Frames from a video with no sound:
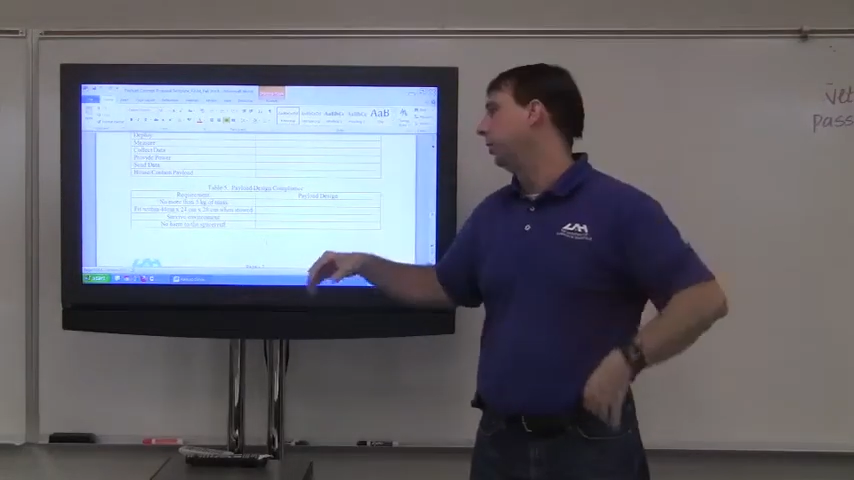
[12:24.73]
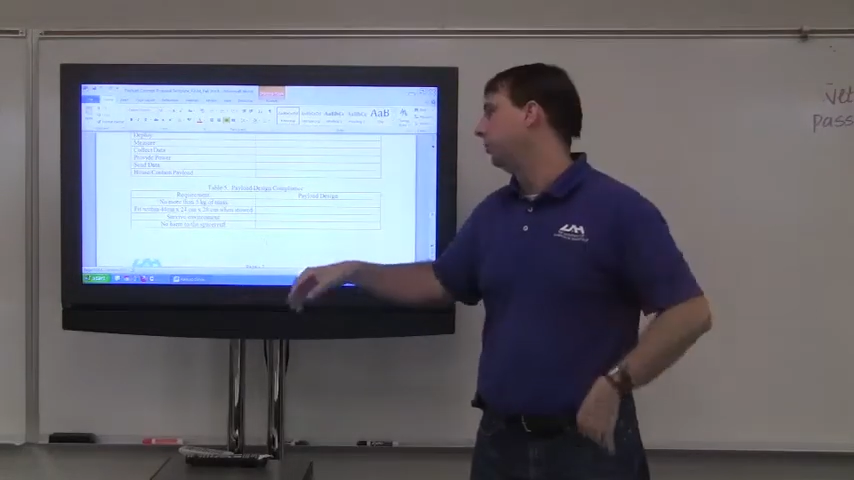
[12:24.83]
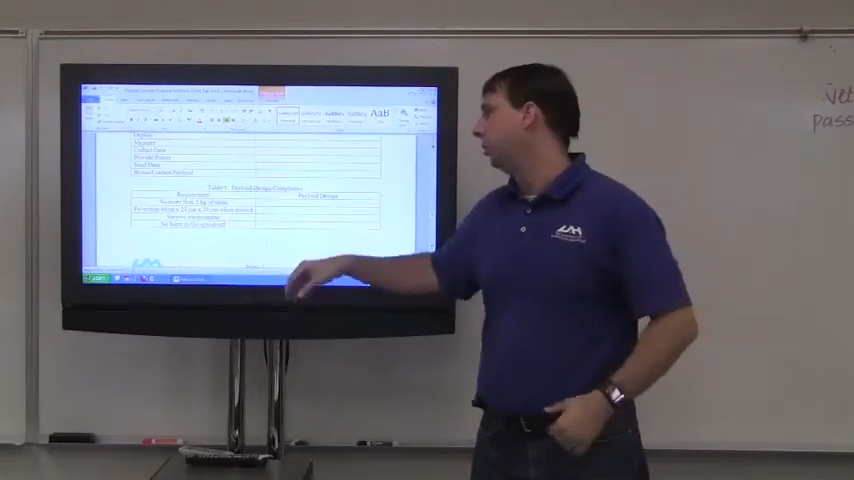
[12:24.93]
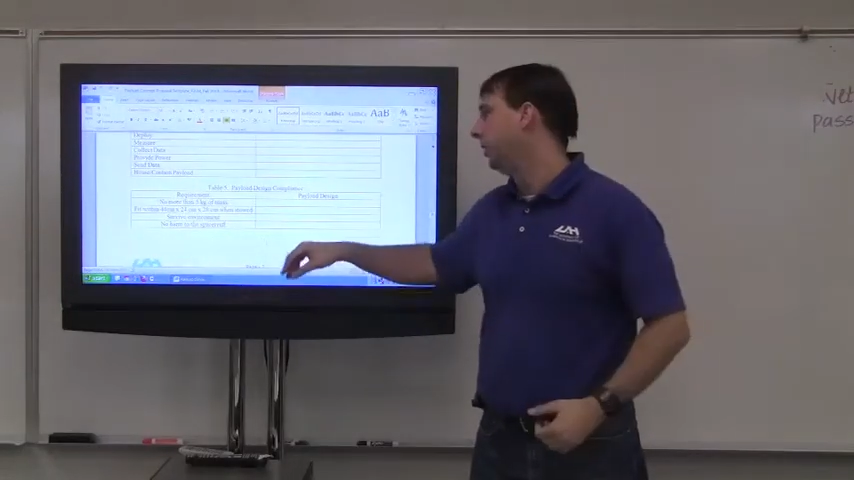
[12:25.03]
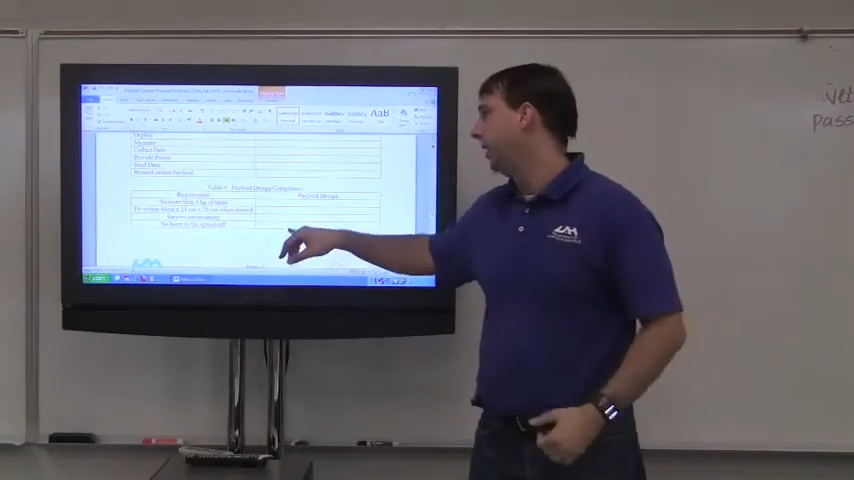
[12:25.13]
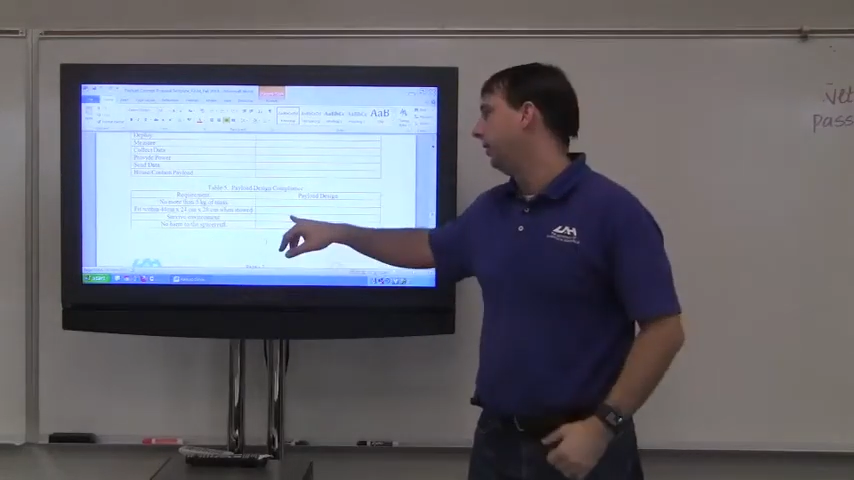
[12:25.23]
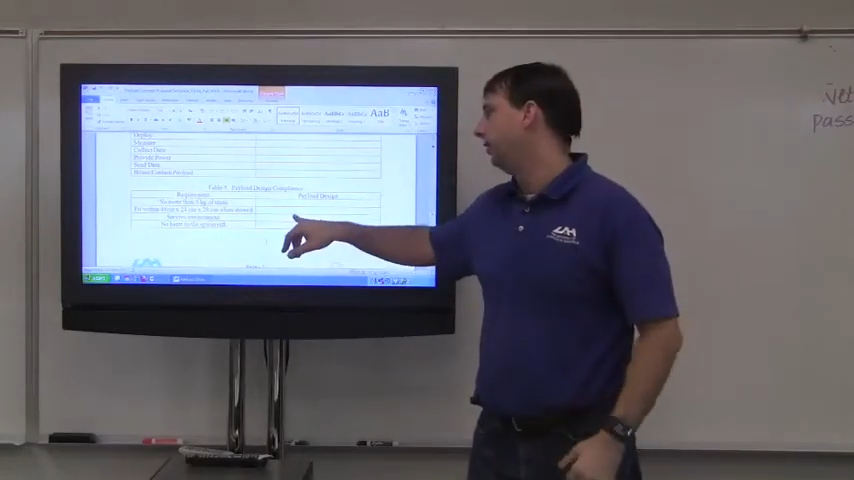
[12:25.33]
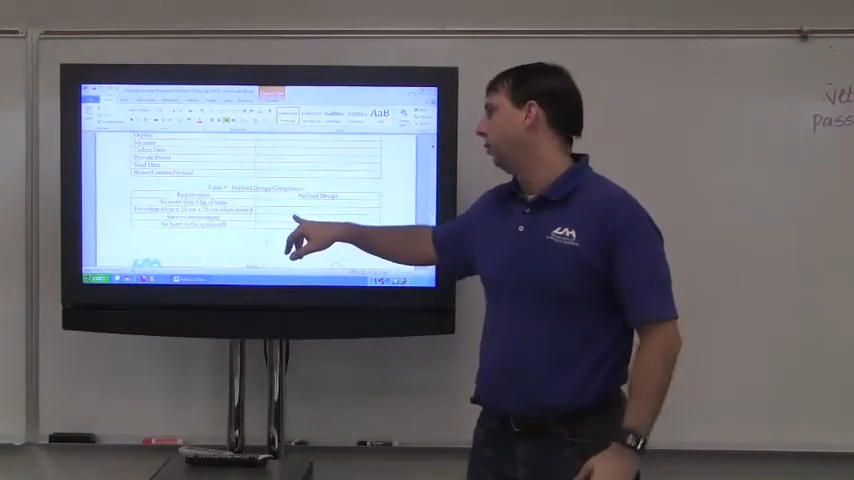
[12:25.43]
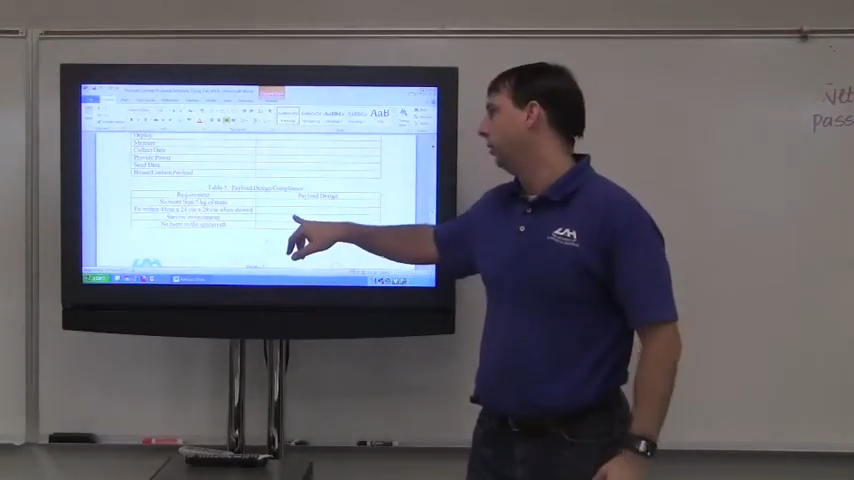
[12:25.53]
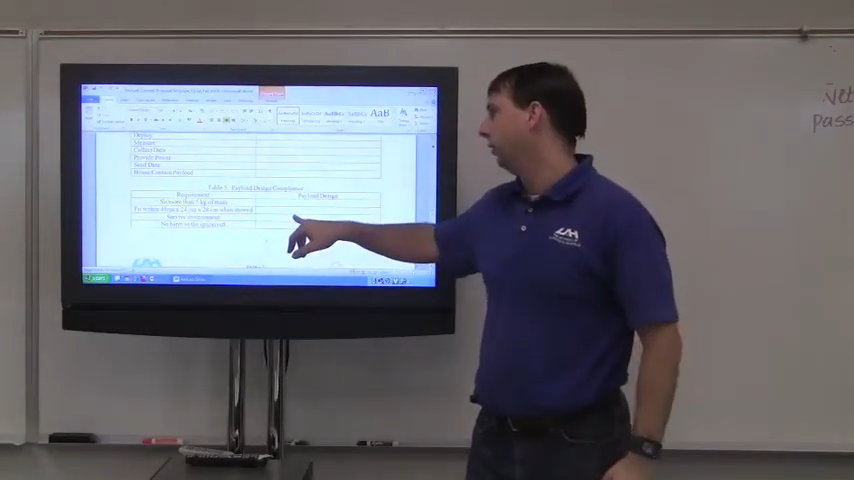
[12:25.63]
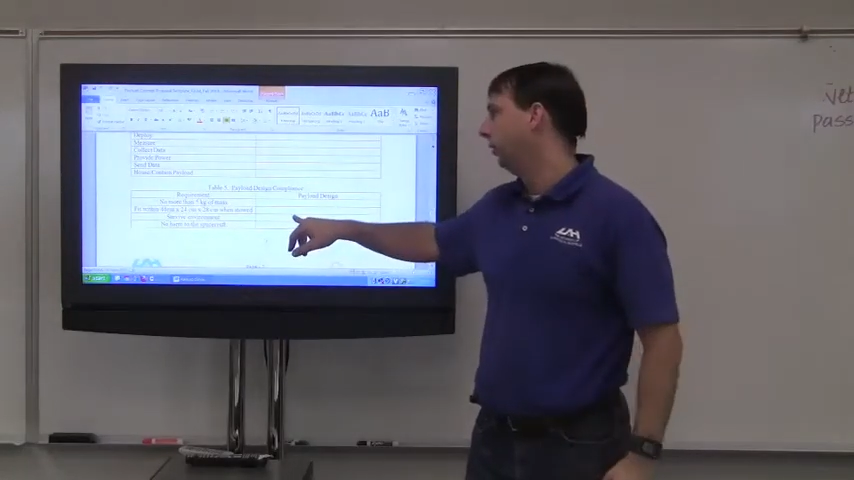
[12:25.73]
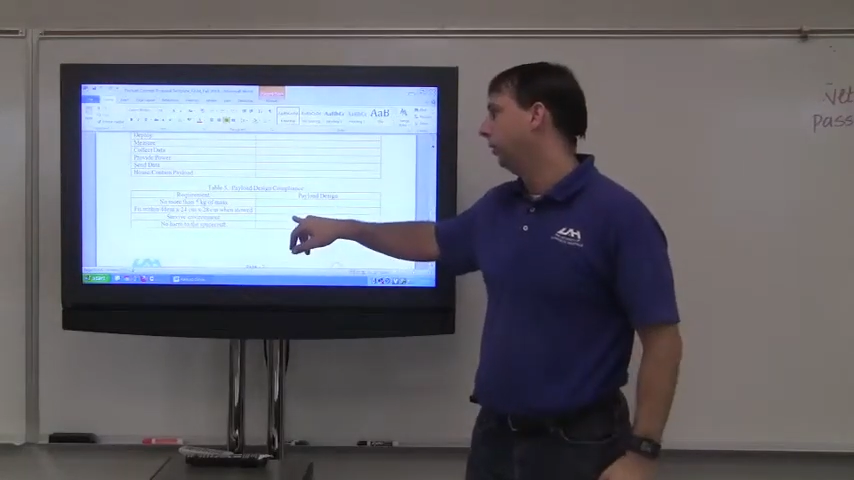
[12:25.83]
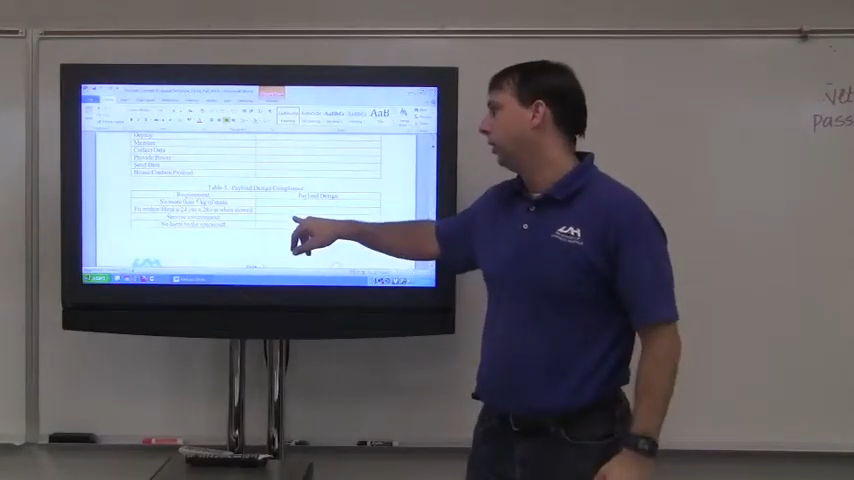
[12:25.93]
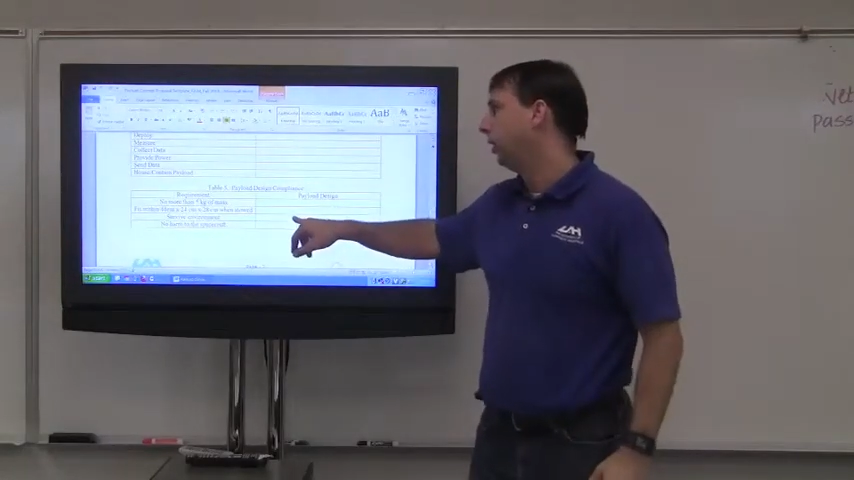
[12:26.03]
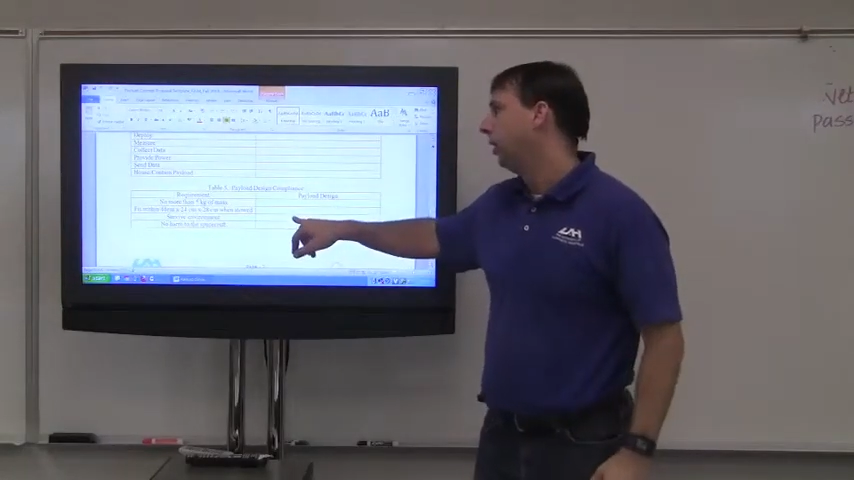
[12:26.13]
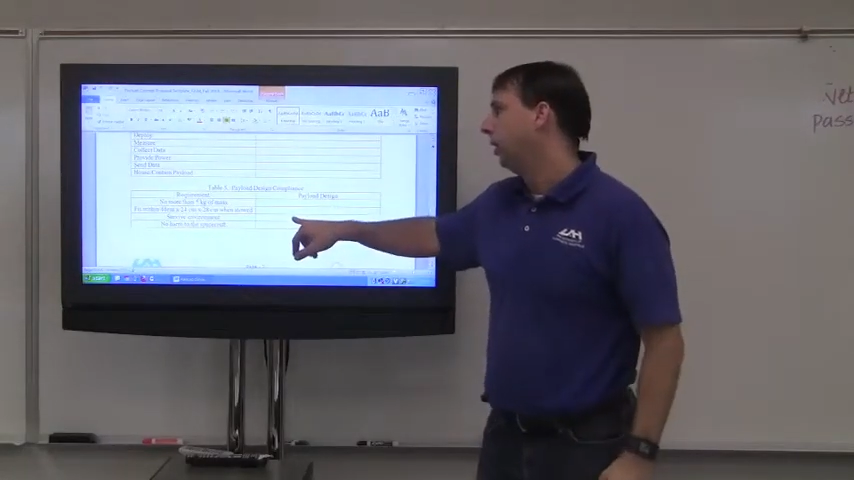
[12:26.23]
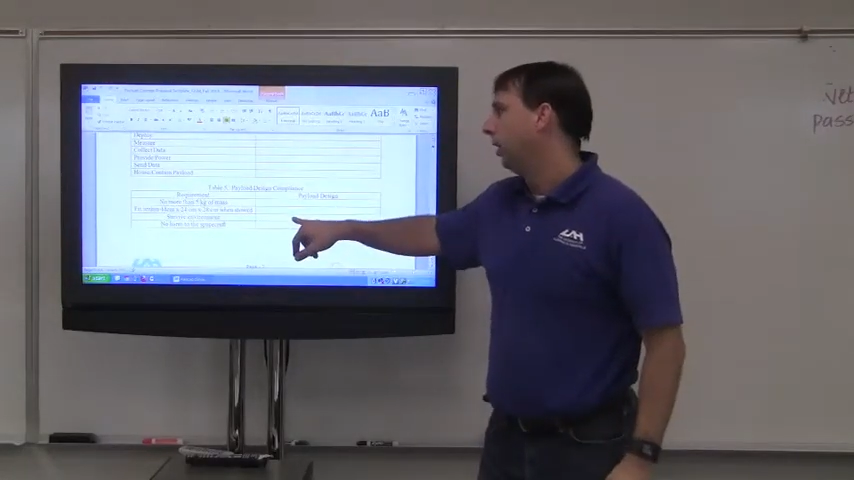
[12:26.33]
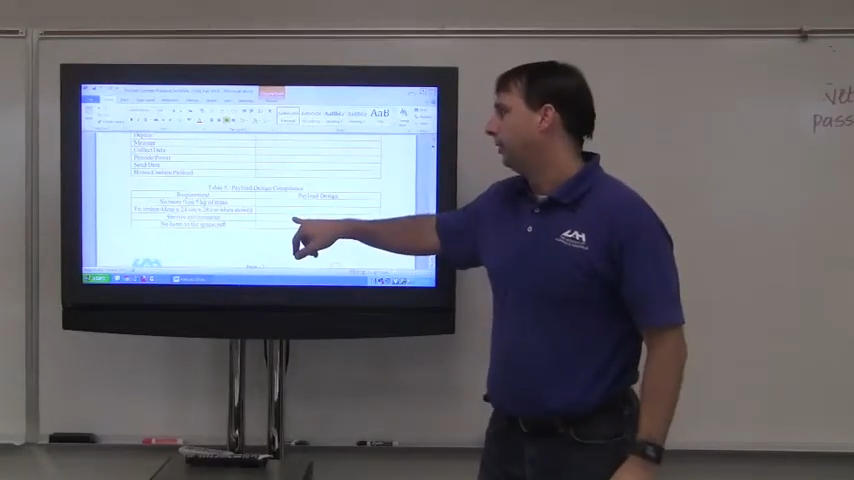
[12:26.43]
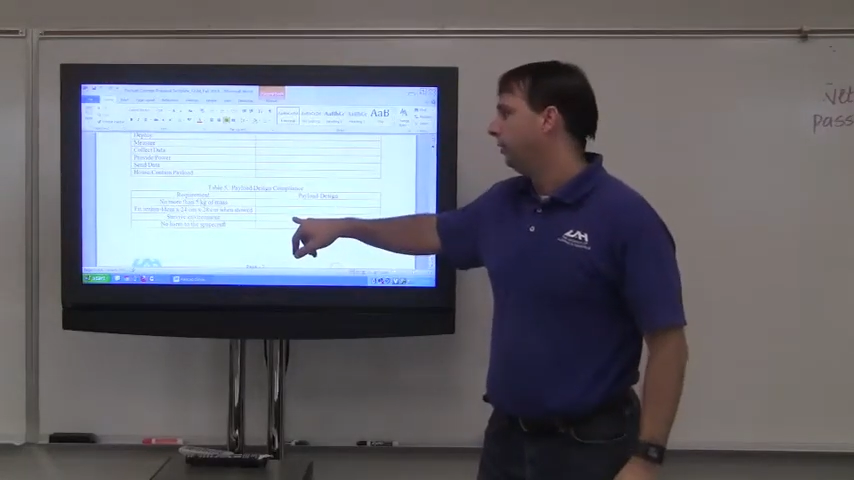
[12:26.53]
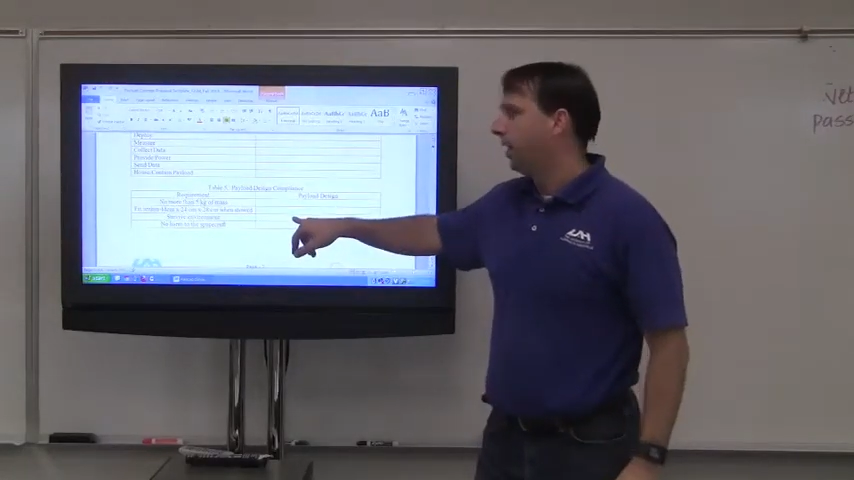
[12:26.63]
You can put that if you want to.
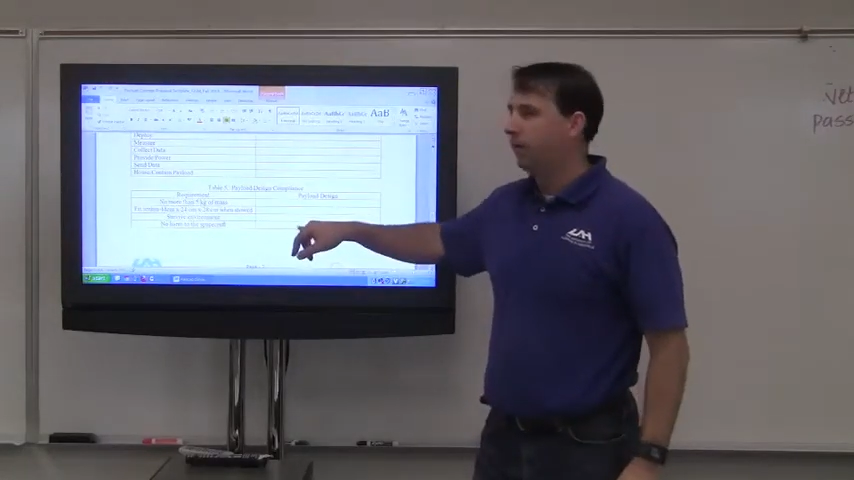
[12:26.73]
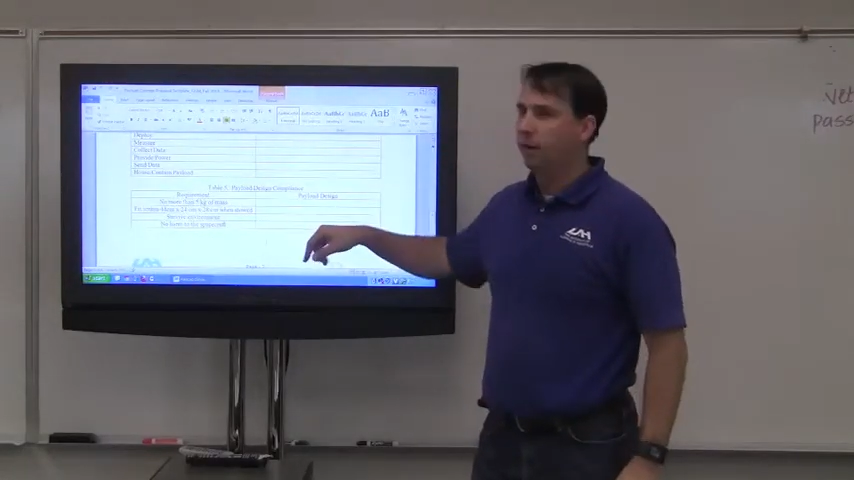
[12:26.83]
Survive the